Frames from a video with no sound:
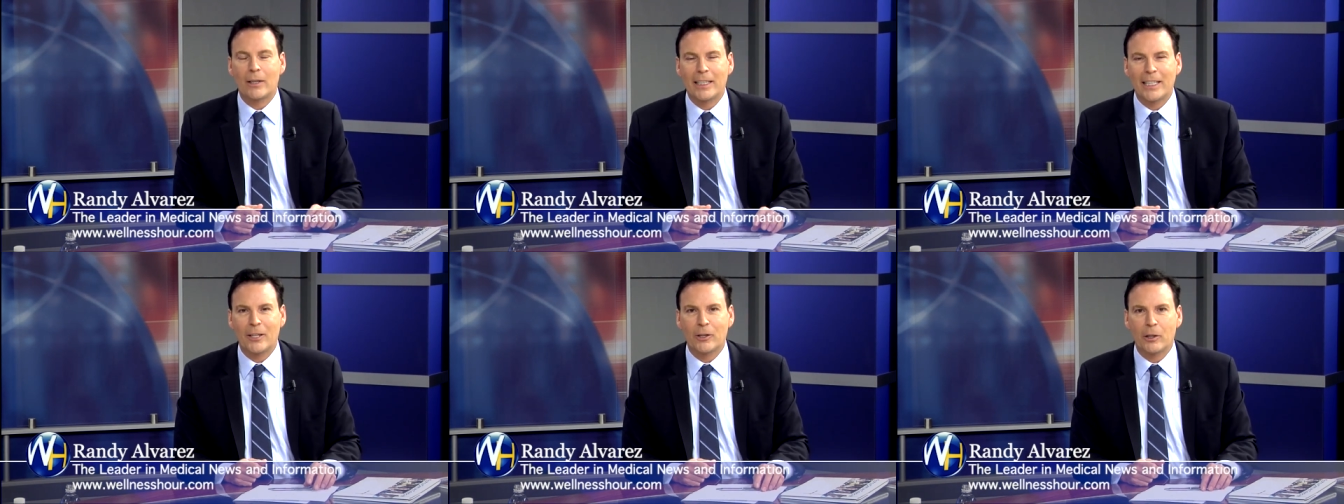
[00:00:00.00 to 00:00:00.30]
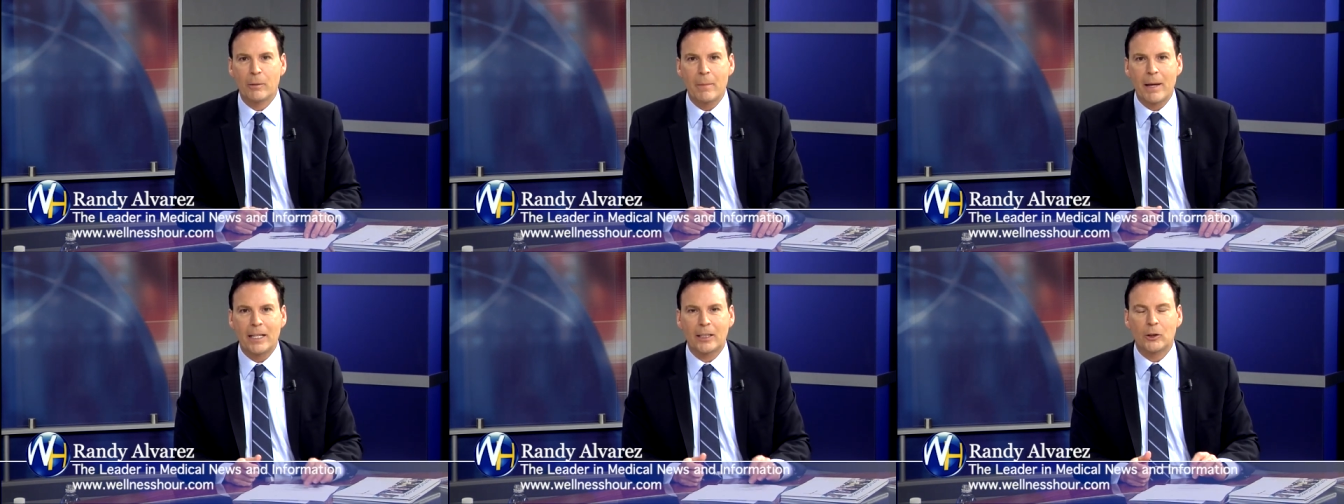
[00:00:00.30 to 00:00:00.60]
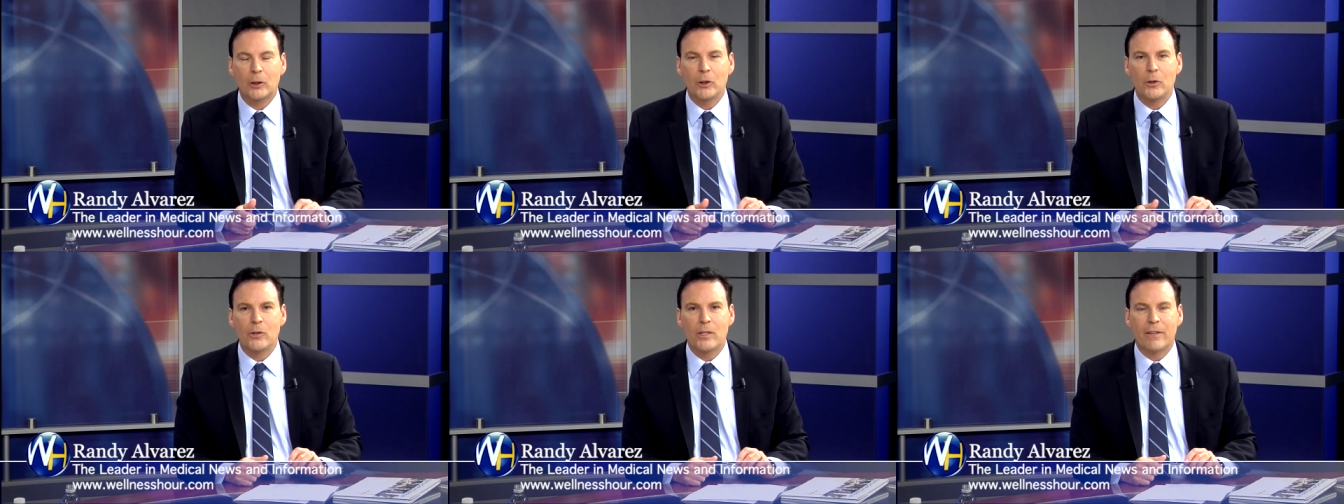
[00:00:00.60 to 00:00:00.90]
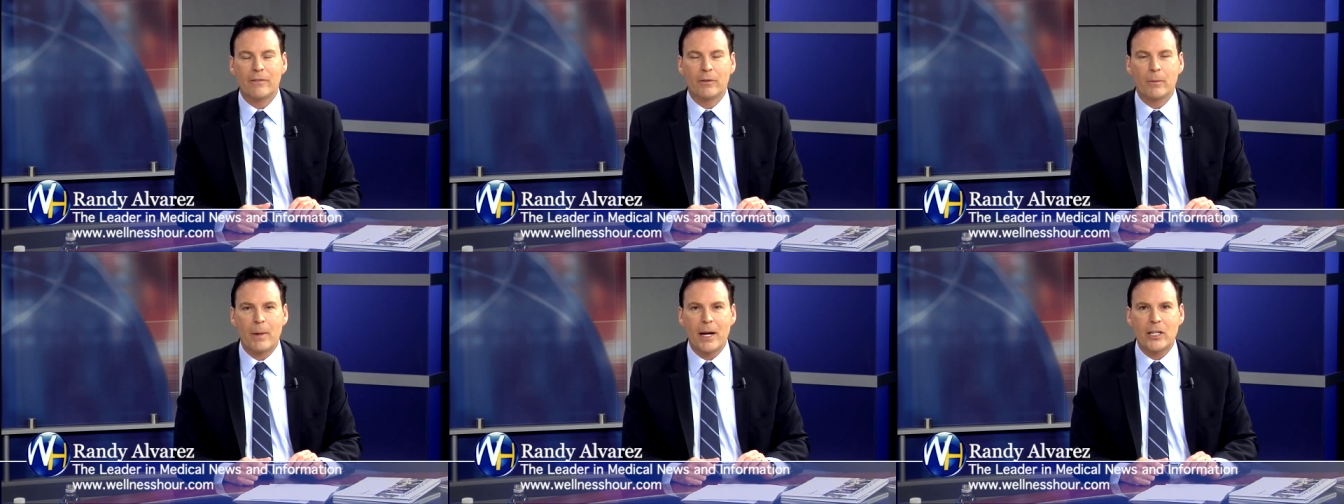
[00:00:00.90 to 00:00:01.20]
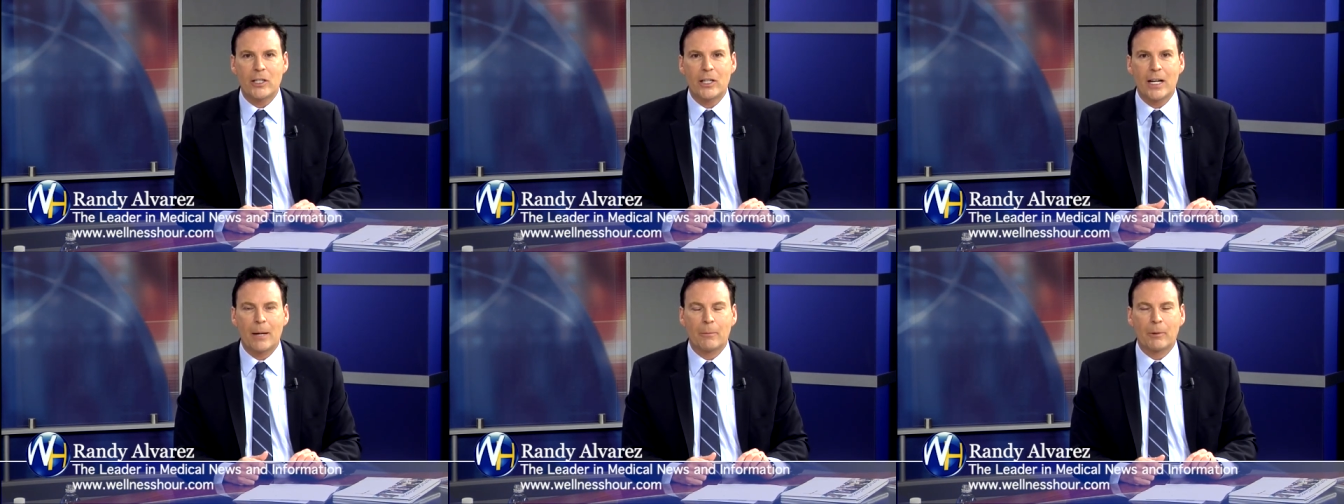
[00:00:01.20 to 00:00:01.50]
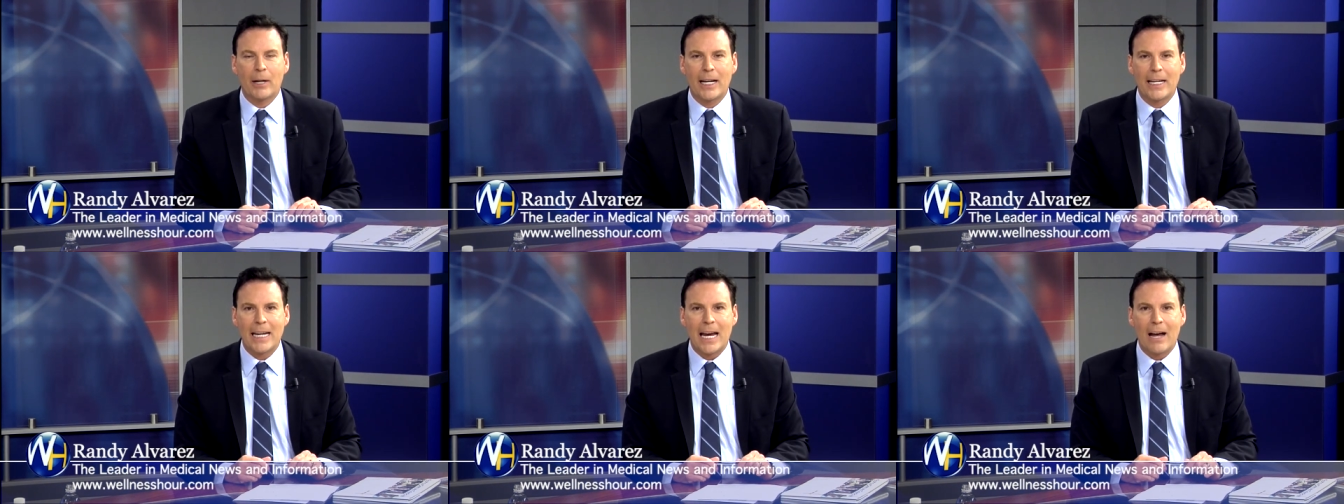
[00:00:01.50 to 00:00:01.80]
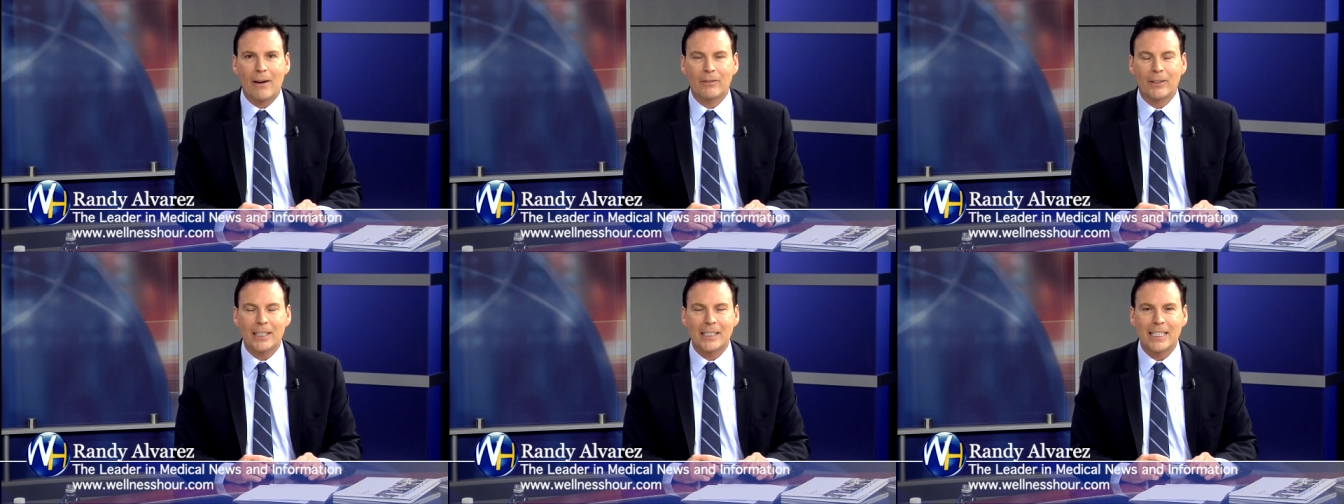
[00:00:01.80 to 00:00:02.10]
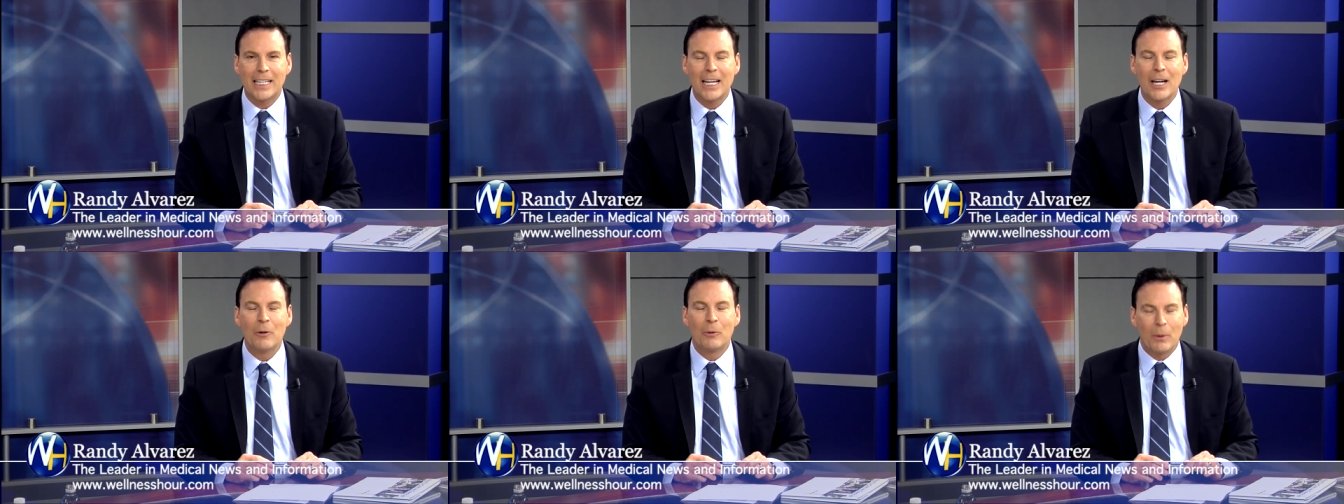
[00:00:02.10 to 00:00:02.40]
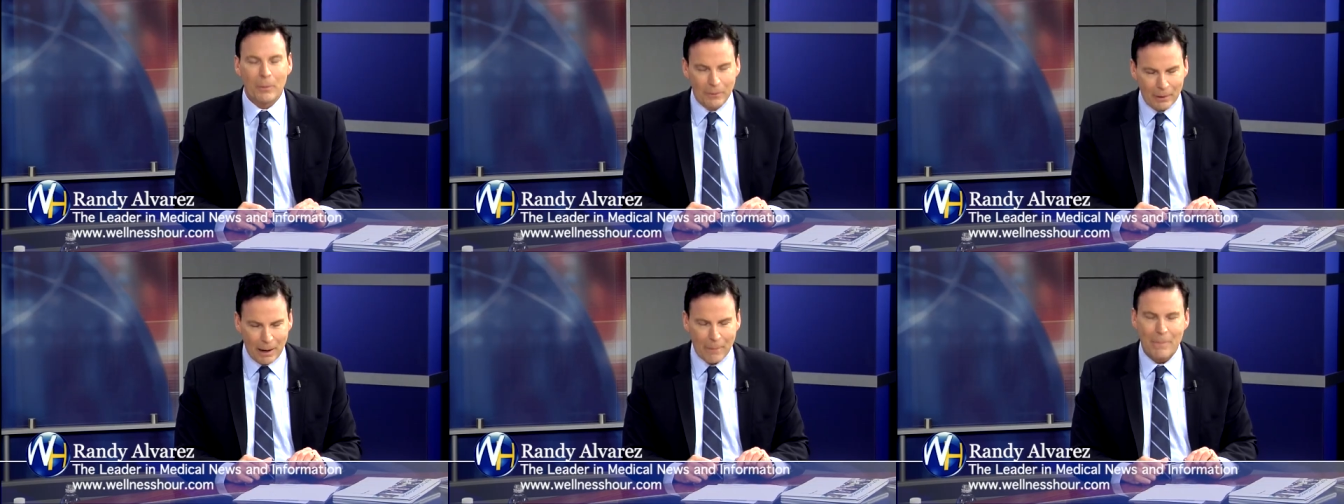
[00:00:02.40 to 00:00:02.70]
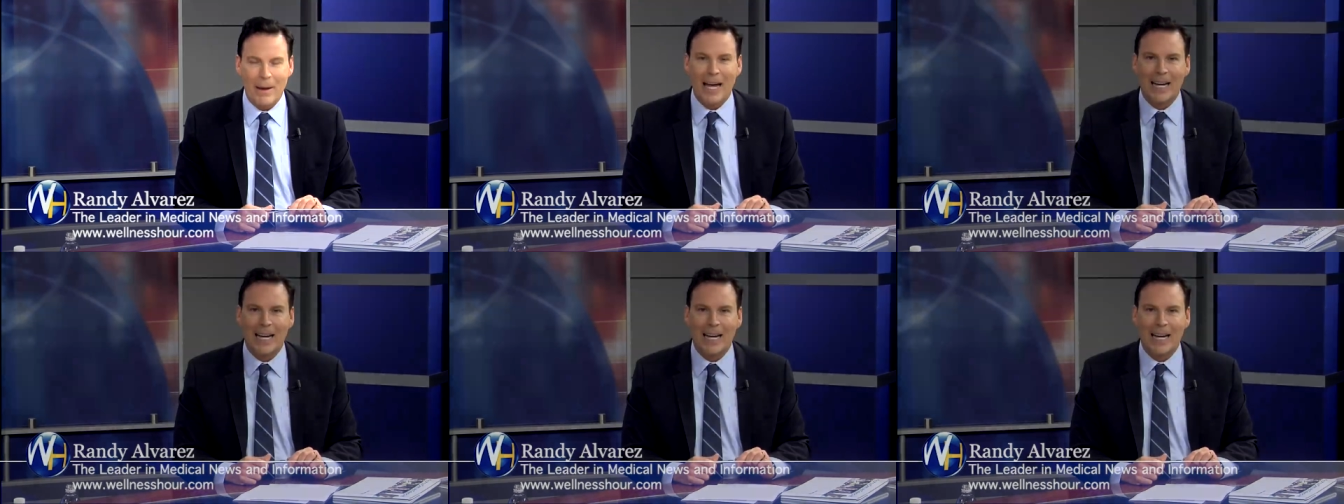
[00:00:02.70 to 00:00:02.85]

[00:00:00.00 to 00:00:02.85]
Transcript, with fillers: the leader in medical news and information. I'm Randy Alvarez. We'll be right